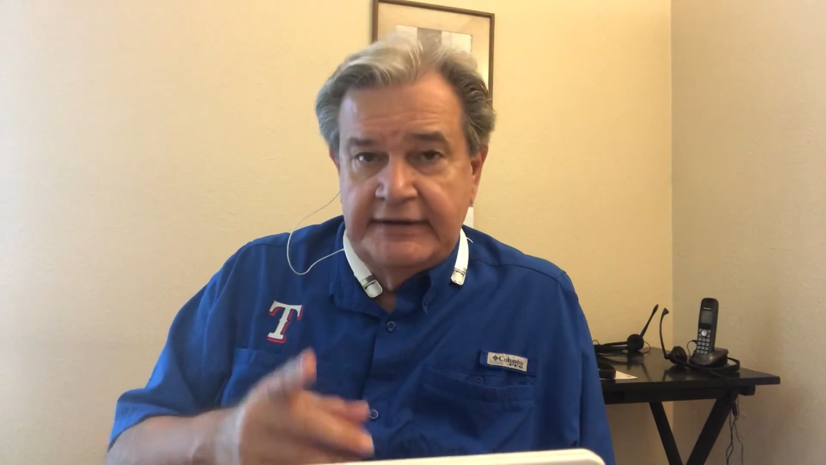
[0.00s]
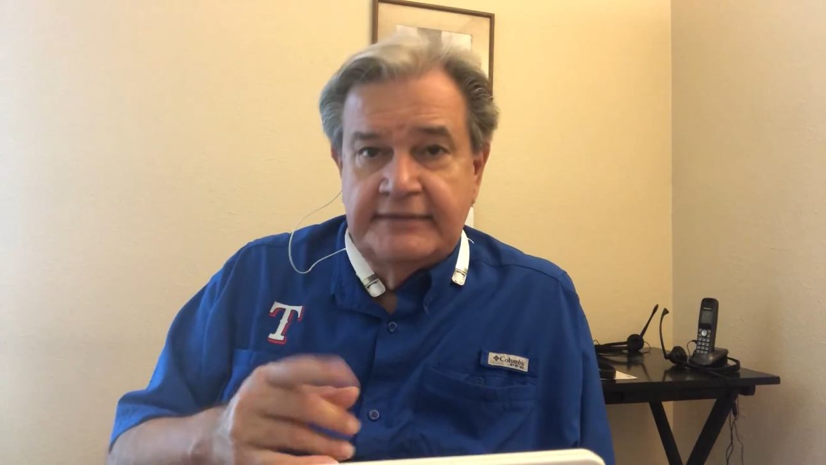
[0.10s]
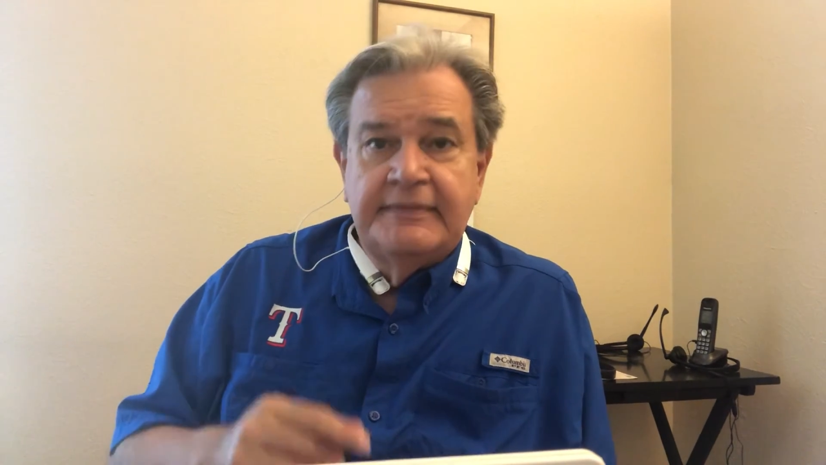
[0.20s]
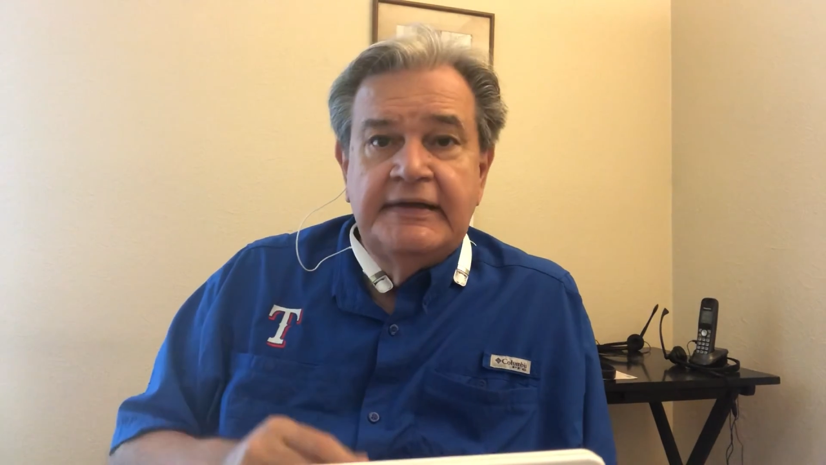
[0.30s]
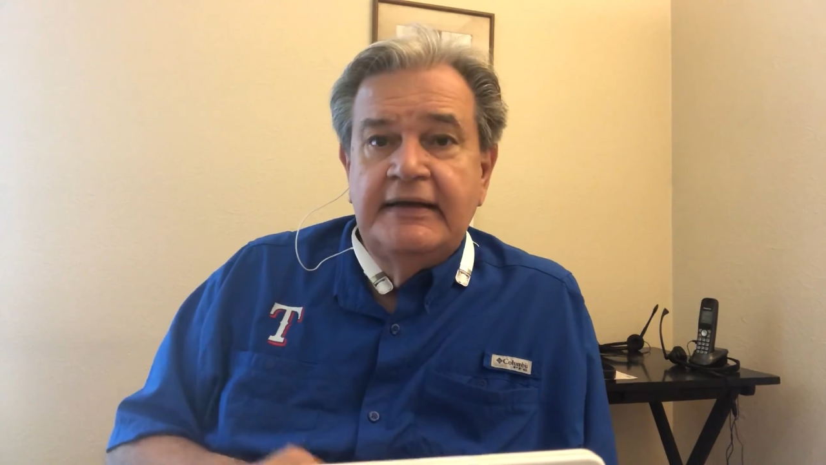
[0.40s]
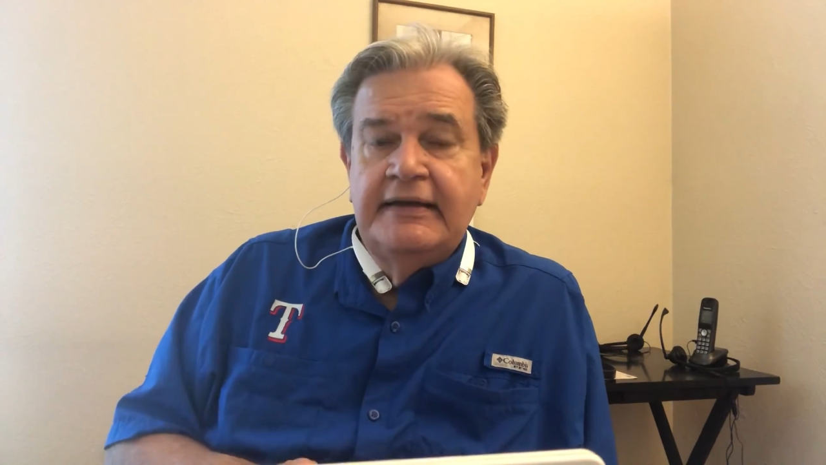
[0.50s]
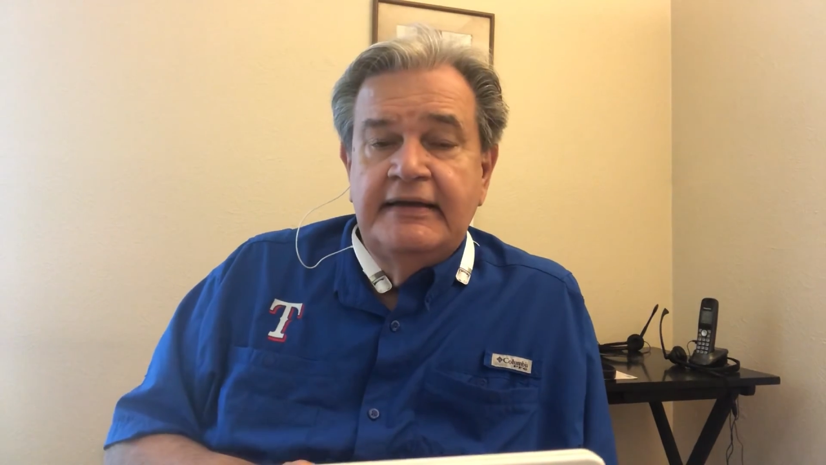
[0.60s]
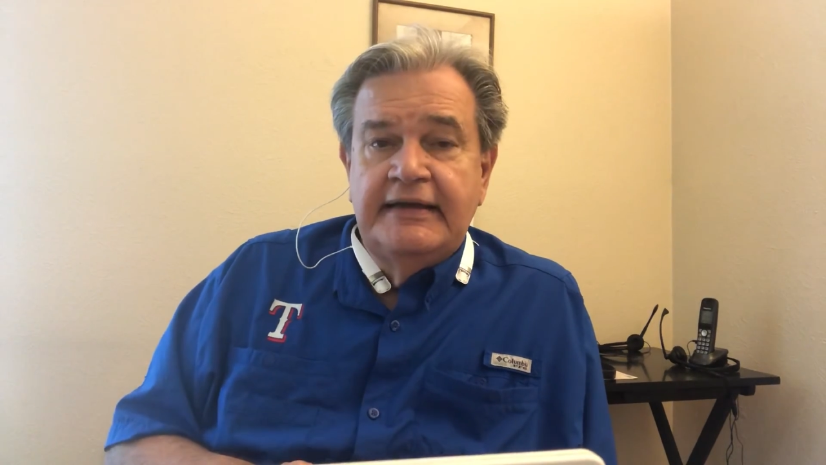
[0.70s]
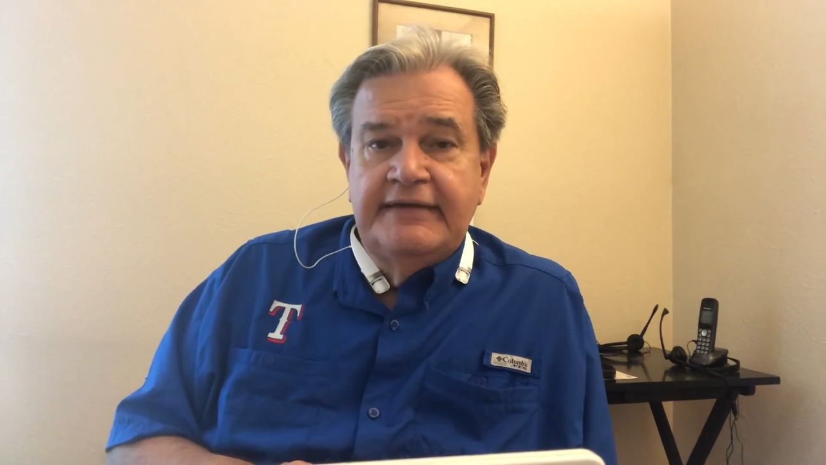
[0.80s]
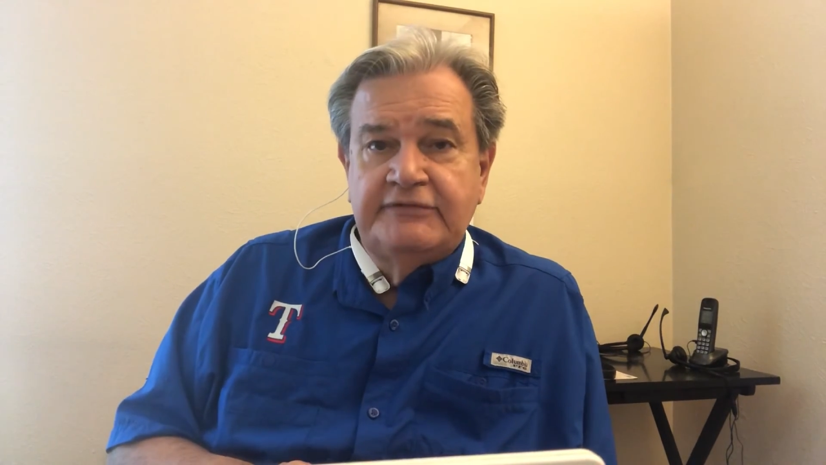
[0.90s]
And
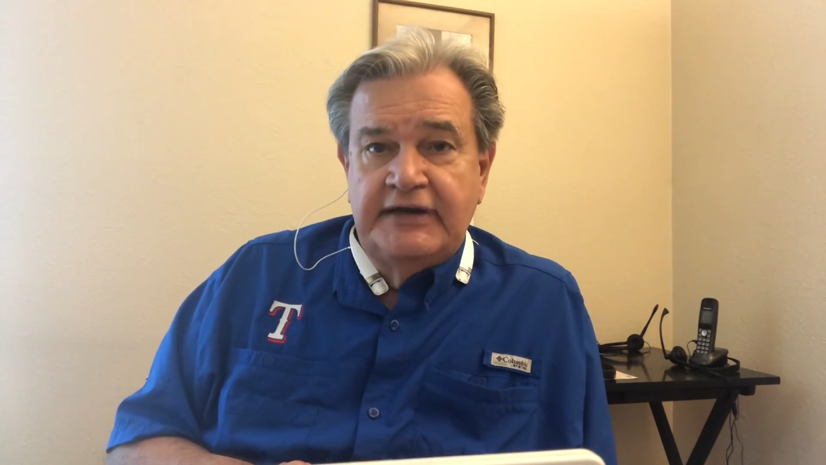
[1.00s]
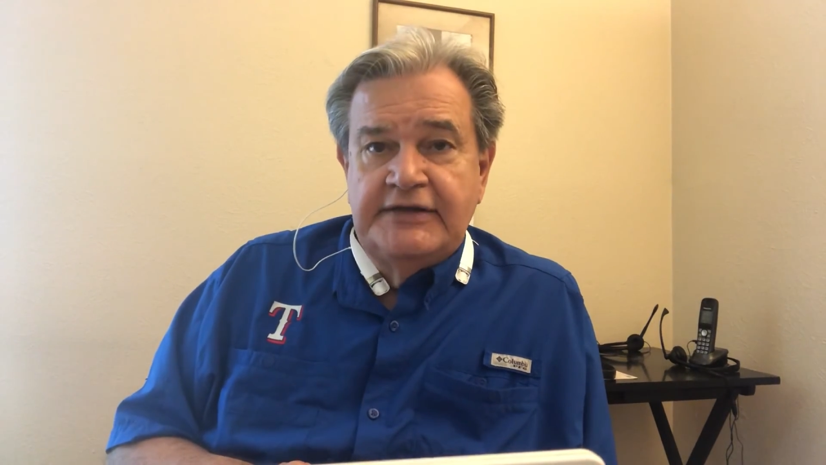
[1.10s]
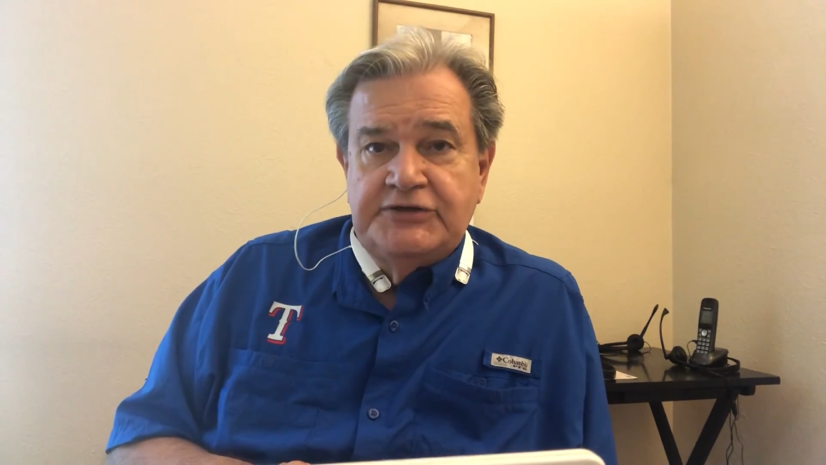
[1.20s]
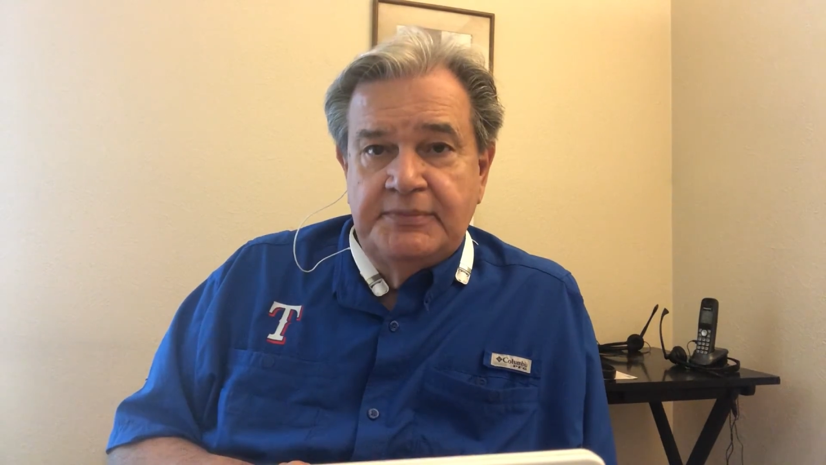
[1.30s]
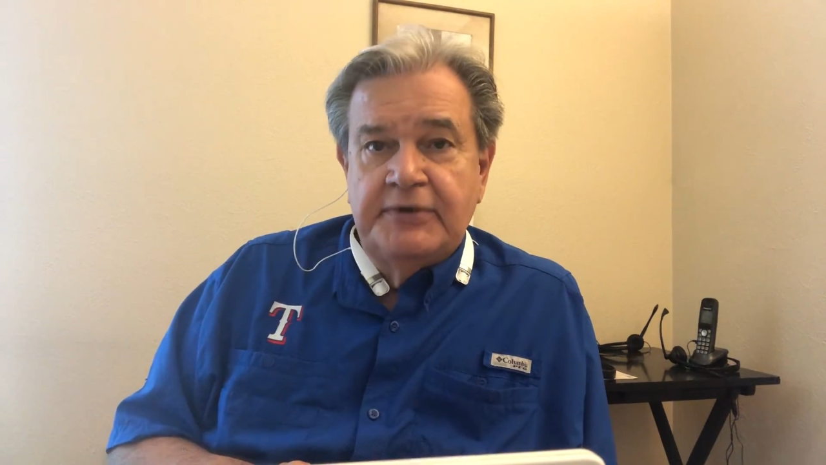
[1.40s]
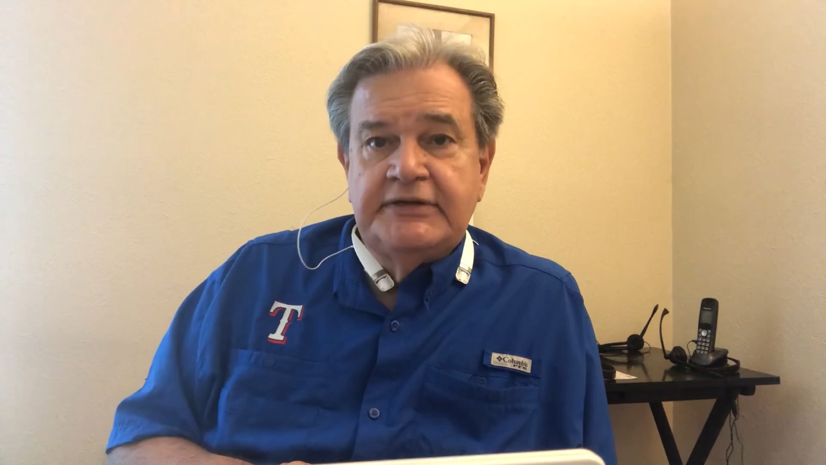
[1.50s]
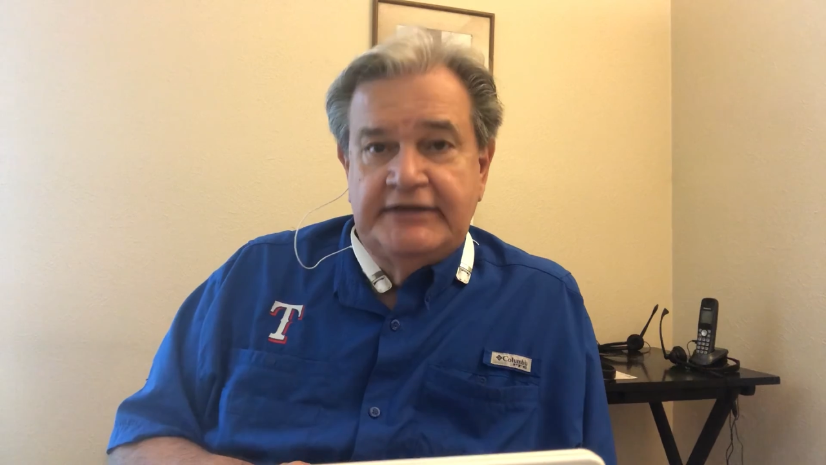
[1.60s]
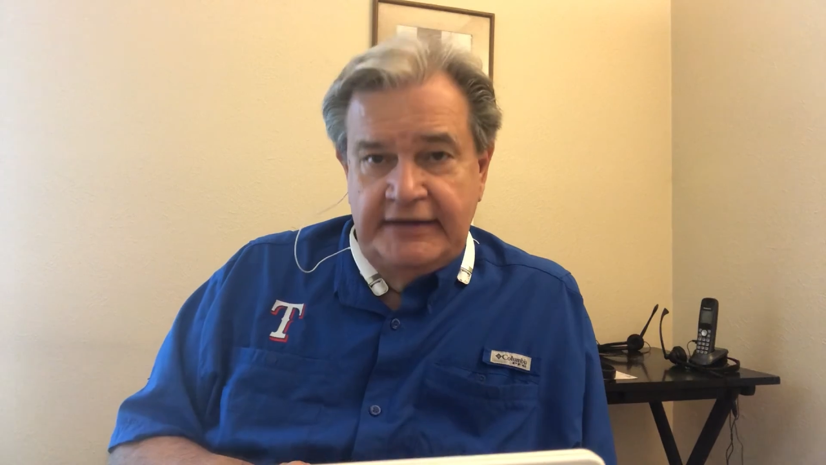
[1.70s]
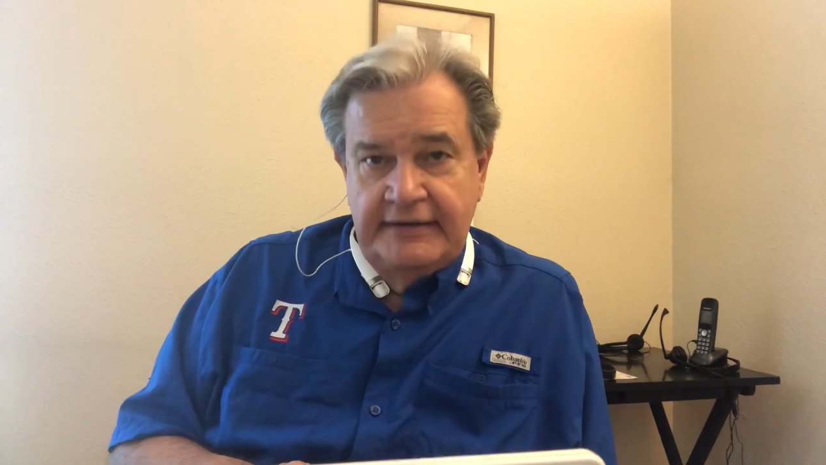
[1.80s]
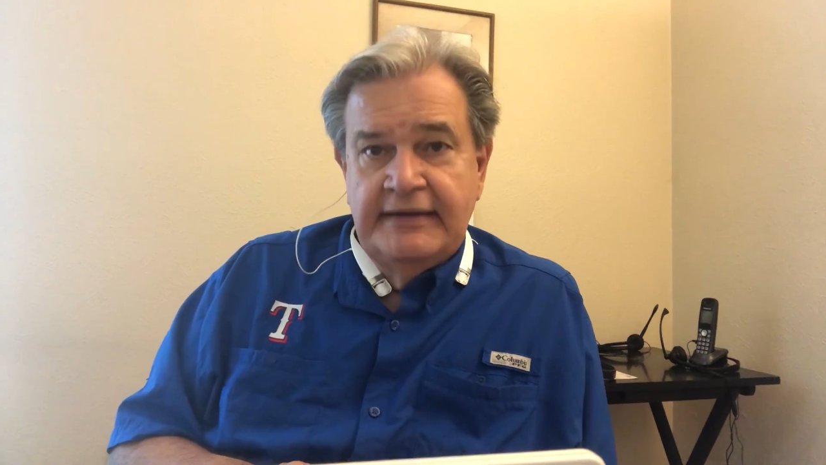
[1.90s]
if today's your
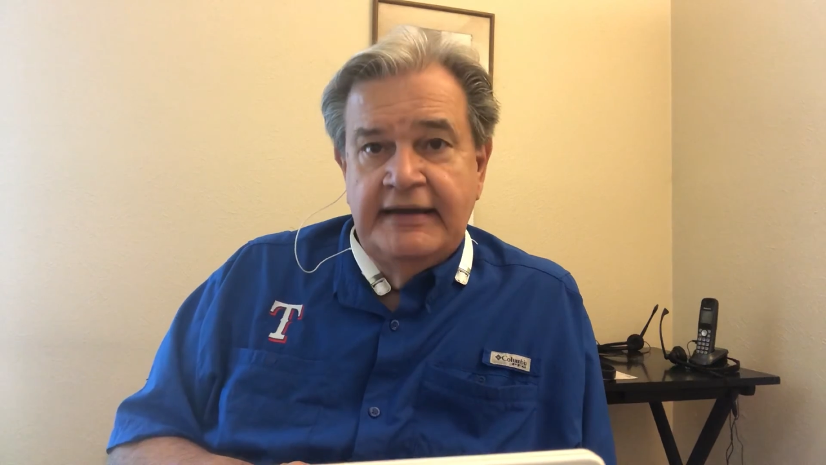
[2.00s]
birthday,